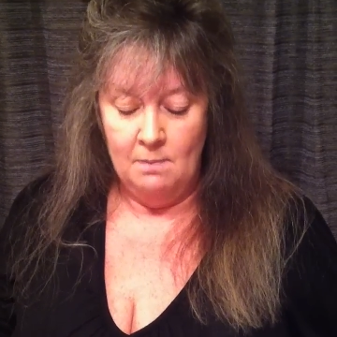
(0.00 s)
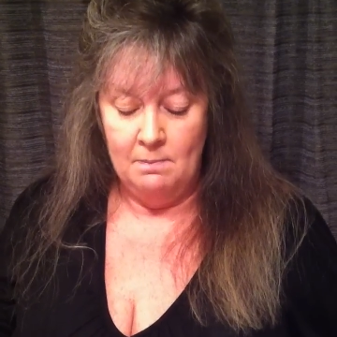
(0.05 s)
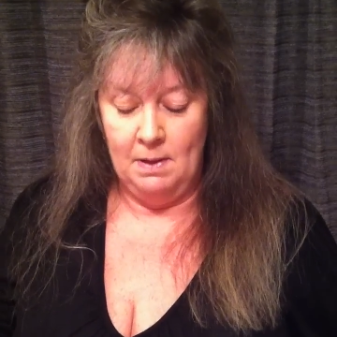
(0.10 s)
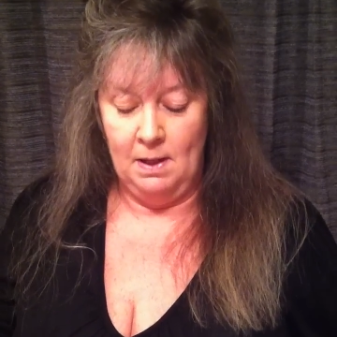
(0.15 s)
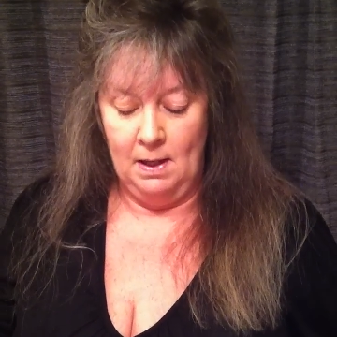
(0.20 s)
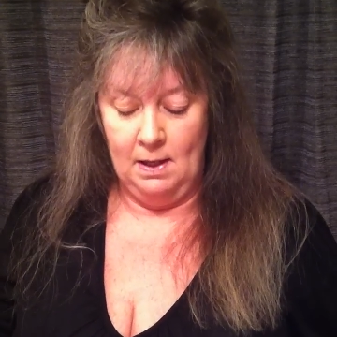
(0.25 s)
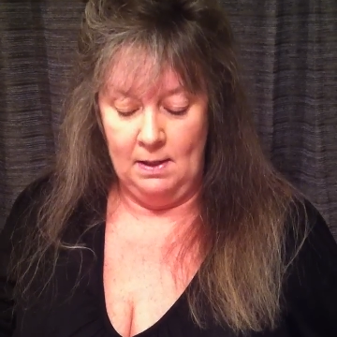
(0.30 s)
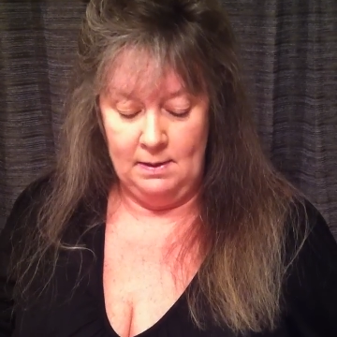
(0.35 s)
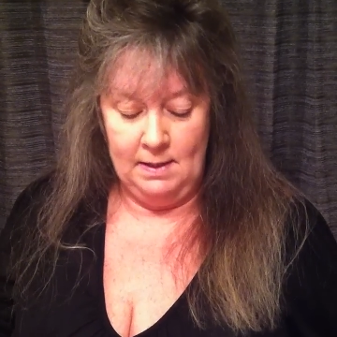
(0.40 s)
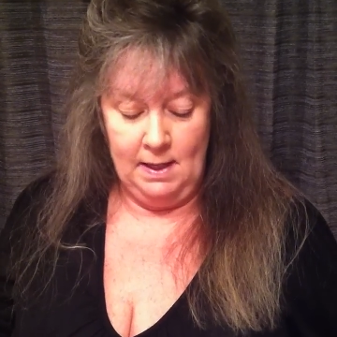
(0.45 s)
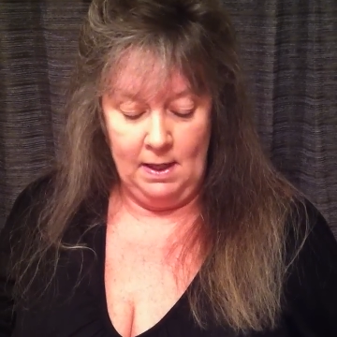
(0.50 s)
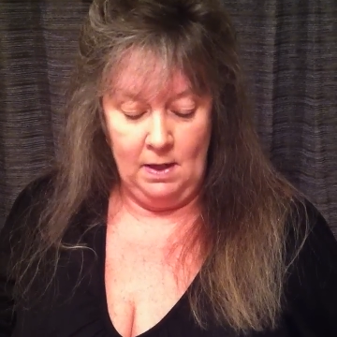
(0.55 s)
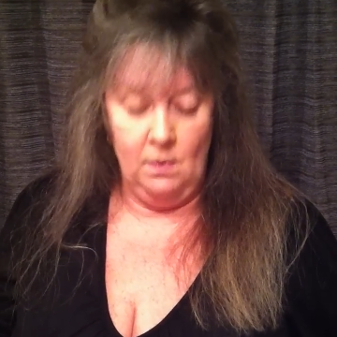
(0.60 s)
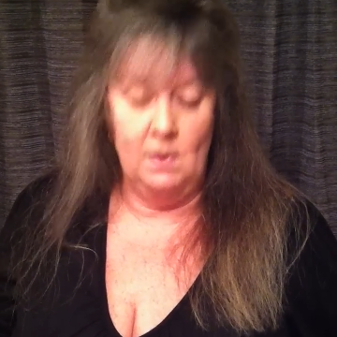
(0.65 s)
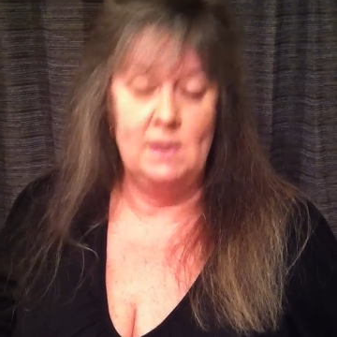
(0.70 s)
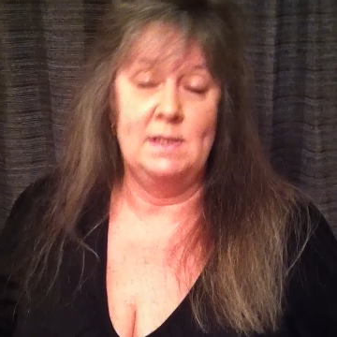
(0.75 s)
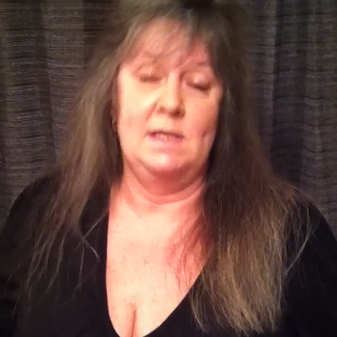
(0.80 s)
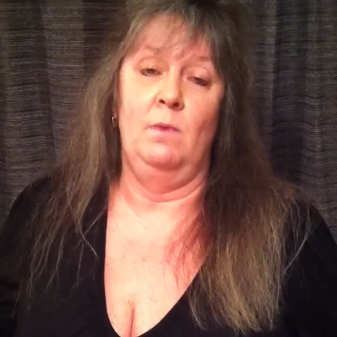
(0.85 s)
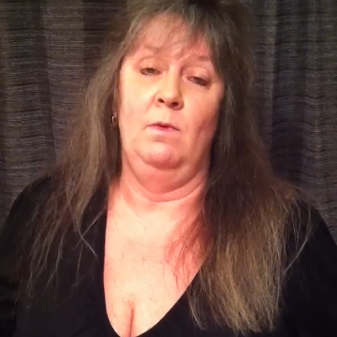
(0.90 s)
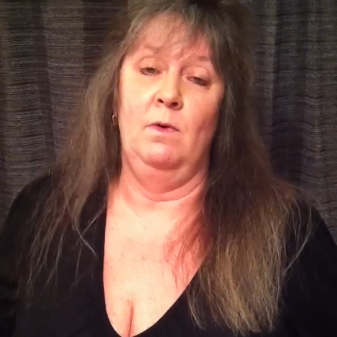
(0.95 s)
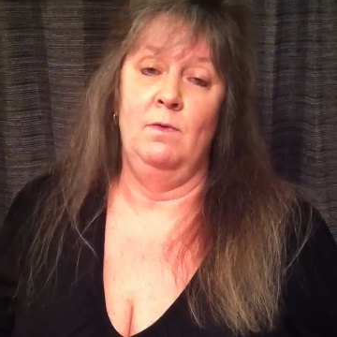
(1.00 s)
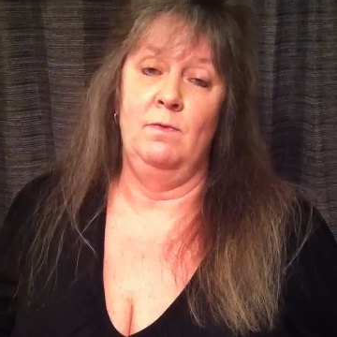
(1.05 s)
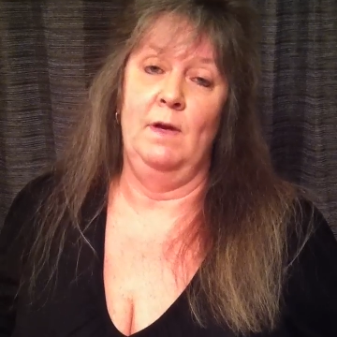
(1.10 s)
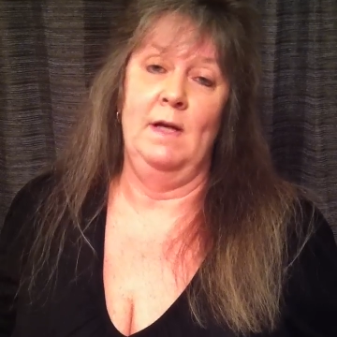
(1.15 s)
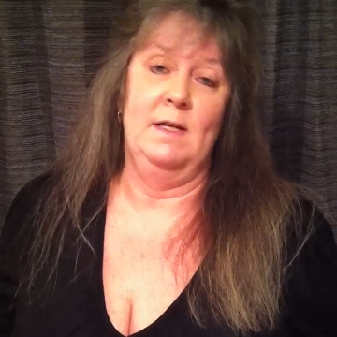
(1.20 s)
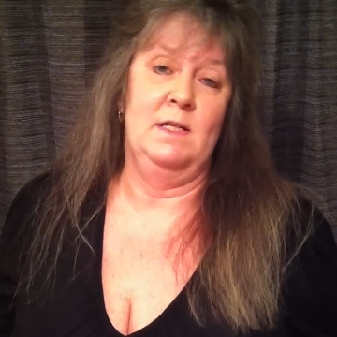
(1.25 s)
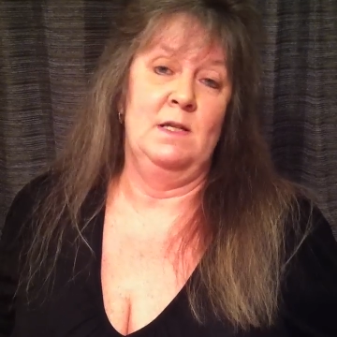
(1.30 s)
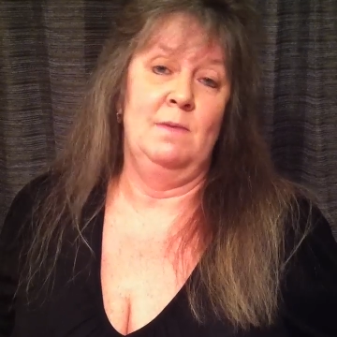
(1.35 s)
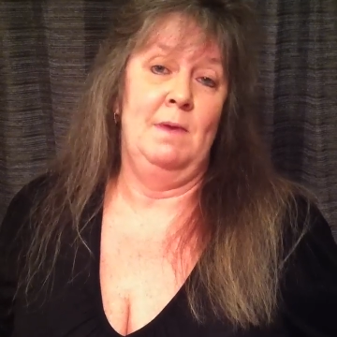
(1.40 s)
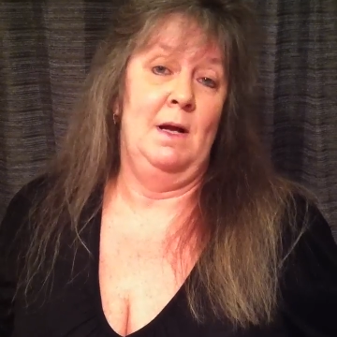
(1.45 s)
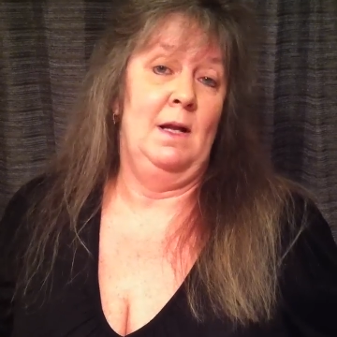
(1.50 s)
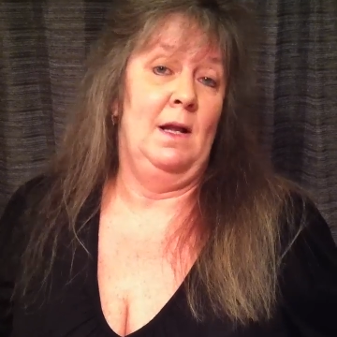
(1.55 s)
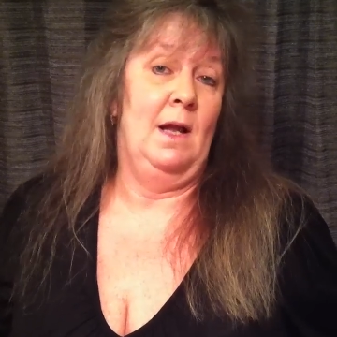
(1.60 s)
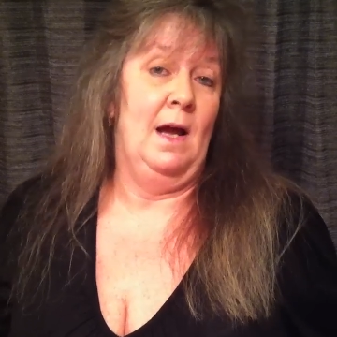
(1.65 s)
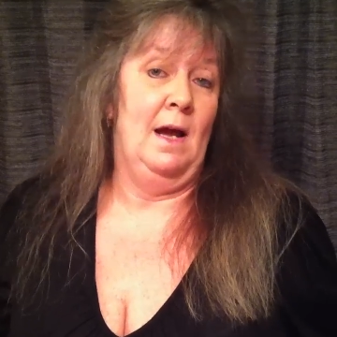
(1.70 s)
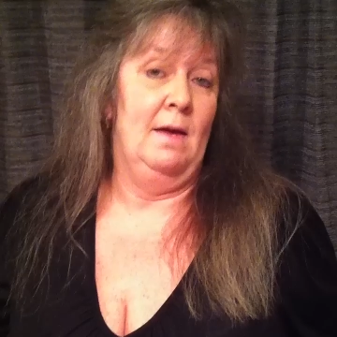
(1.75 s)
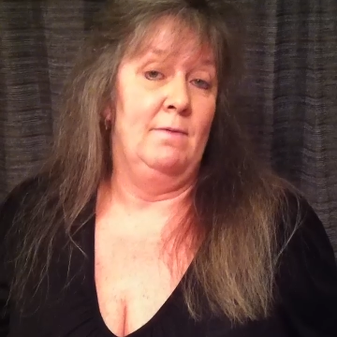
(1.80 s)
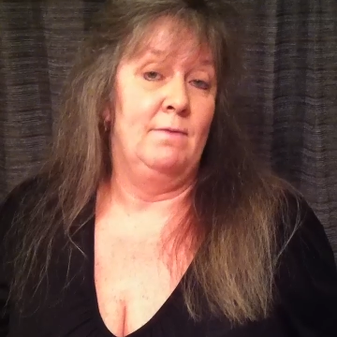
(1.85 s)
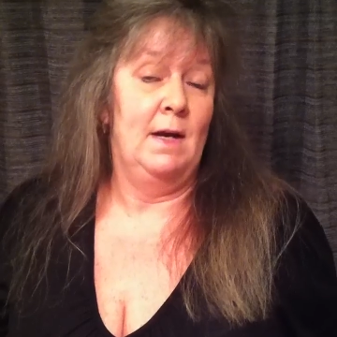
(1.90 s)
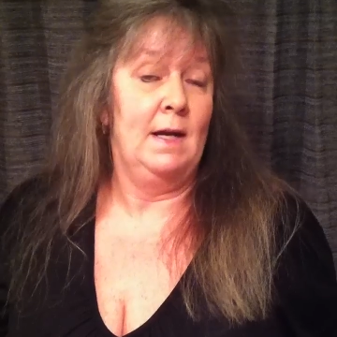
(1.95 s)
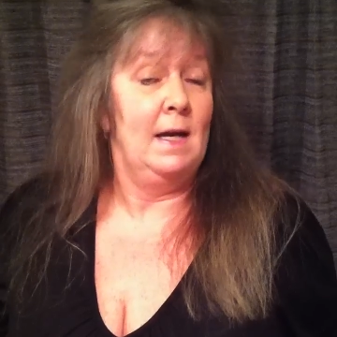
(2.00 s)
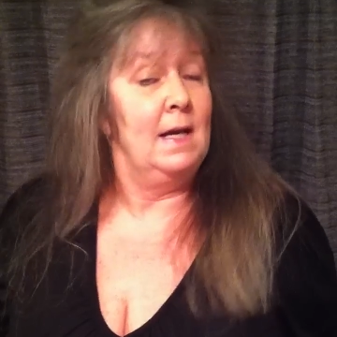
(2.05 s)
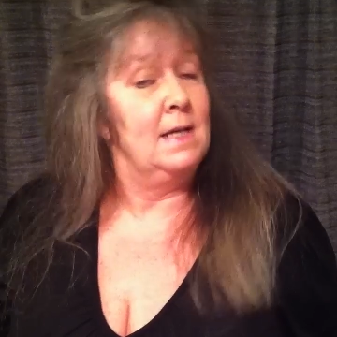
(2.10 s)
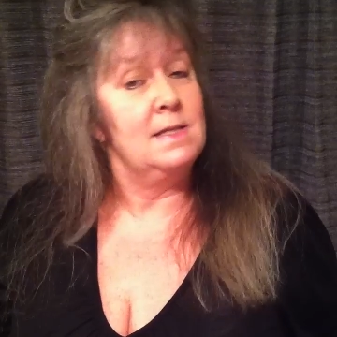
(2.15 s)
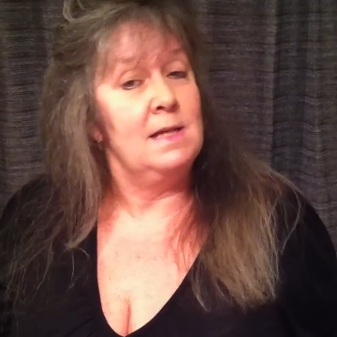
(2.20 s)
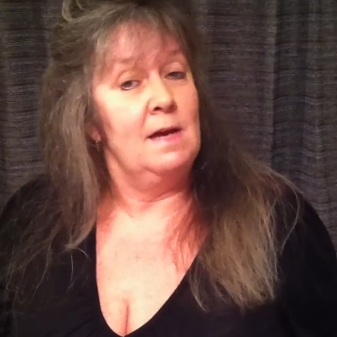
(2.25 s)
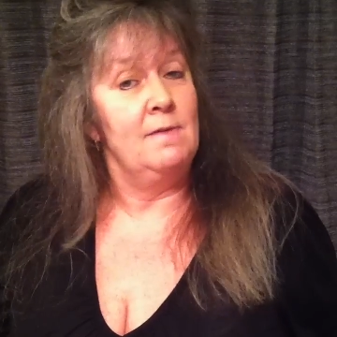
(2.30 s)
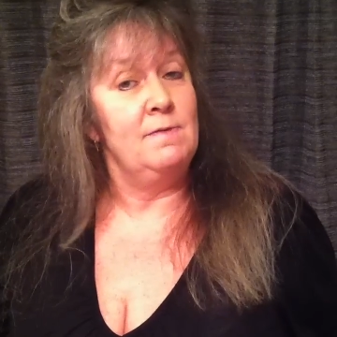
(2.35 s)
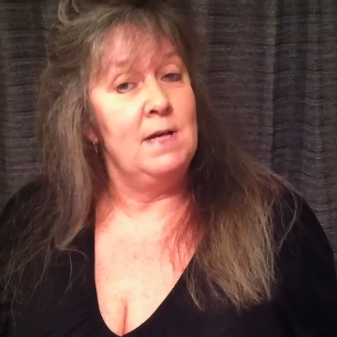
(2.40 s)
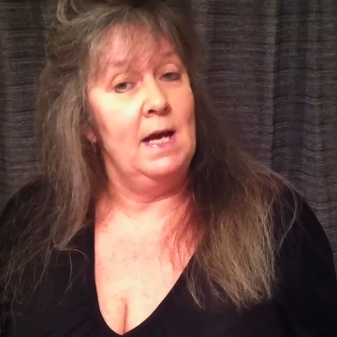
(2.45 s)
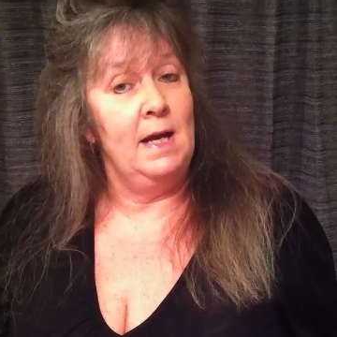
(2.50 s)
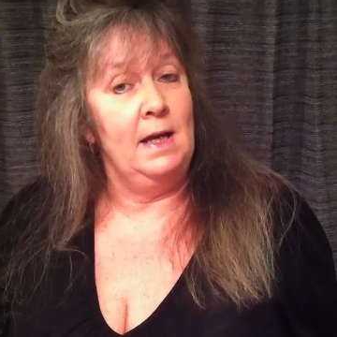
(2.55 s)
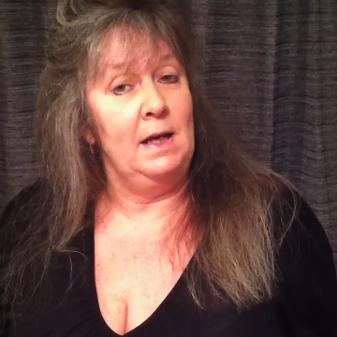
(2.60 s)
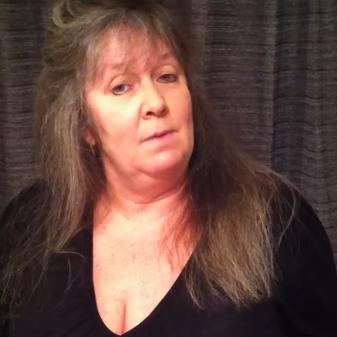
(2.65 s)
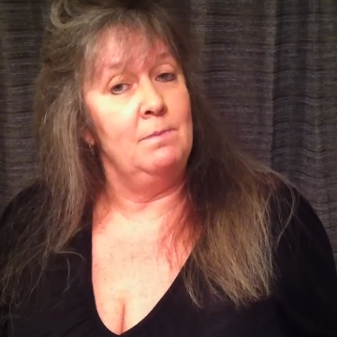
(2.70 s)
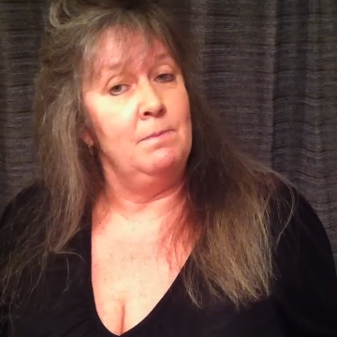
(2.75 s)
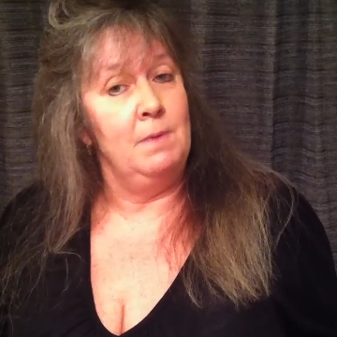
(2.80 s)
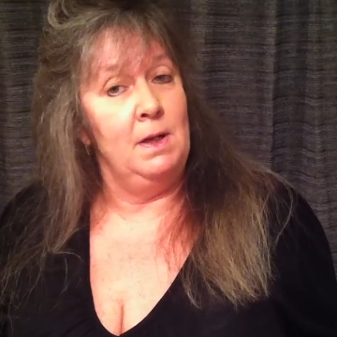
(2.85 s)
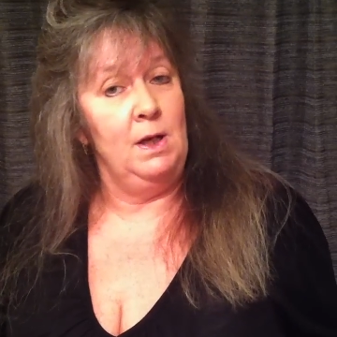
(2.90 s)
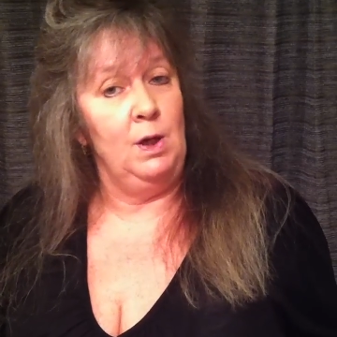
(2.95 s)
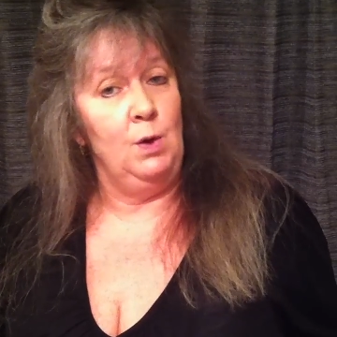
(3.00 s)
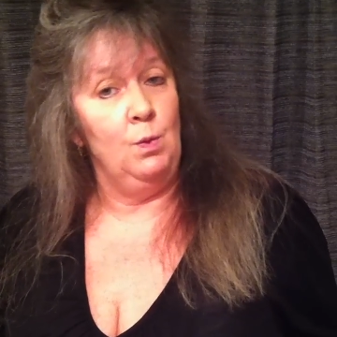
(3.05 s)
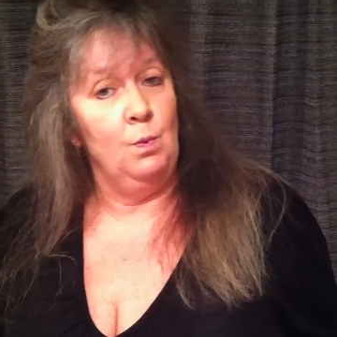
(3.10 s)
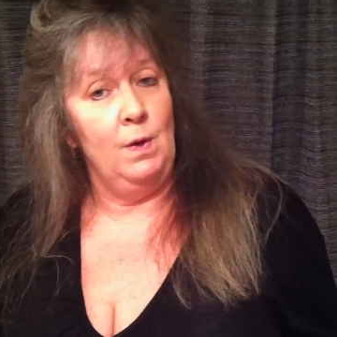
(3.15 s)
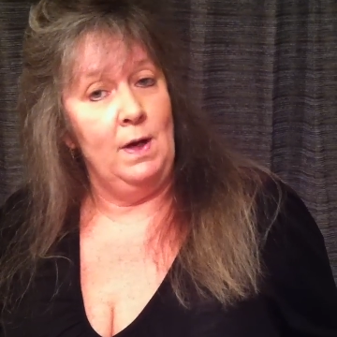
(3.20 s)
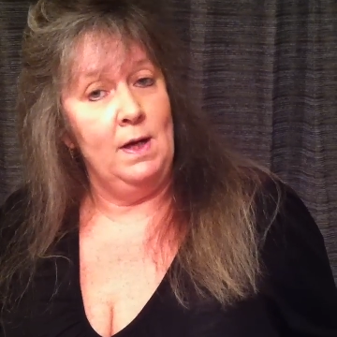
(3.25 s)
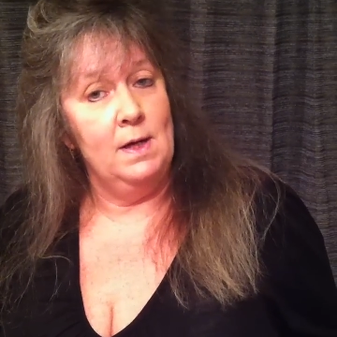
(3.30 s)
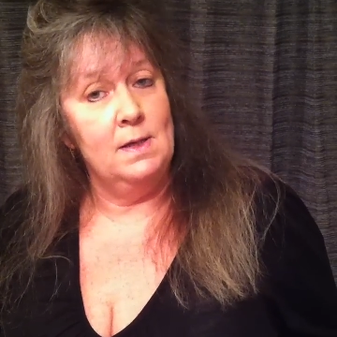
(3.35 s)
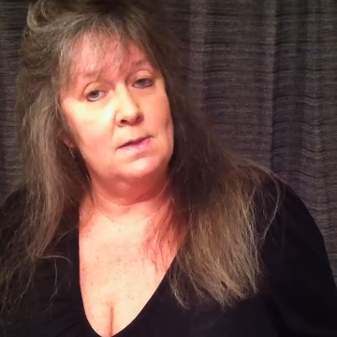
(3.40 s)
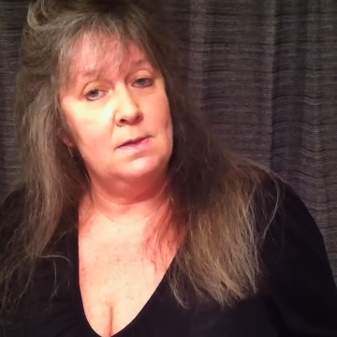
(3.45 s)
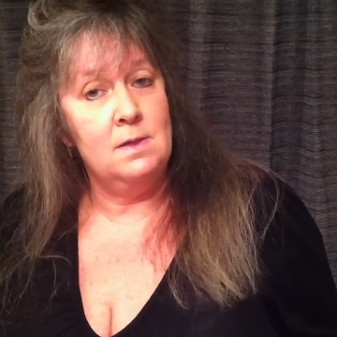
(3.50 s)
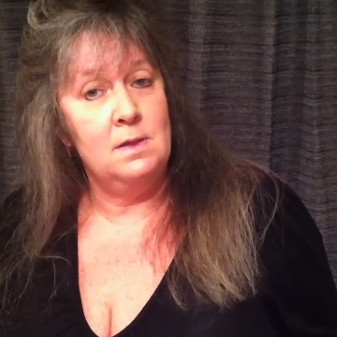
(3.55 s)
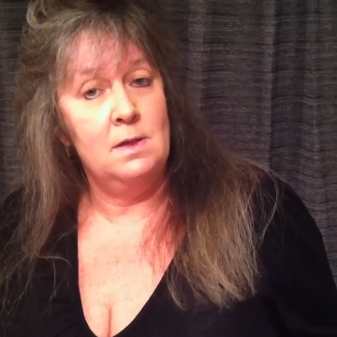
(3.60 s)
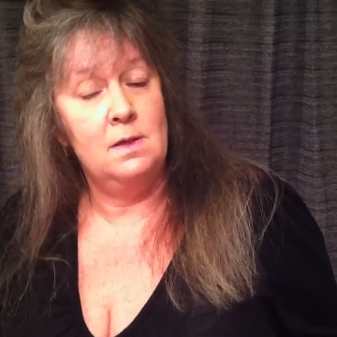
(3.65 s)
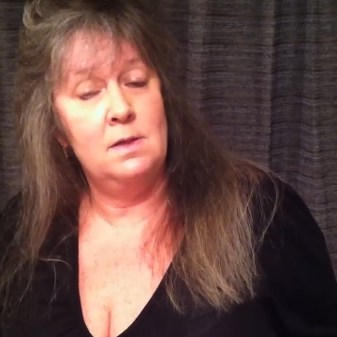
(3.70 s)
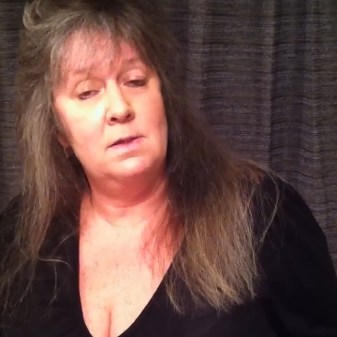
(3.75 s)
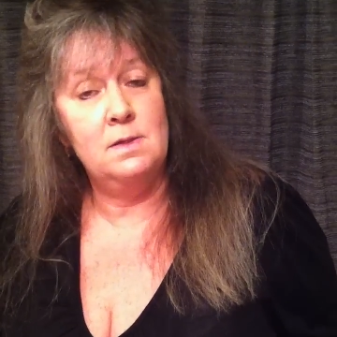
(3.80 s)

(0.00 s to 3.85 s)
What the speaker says: but now as I reflect on my life, I guess I've taken many risks.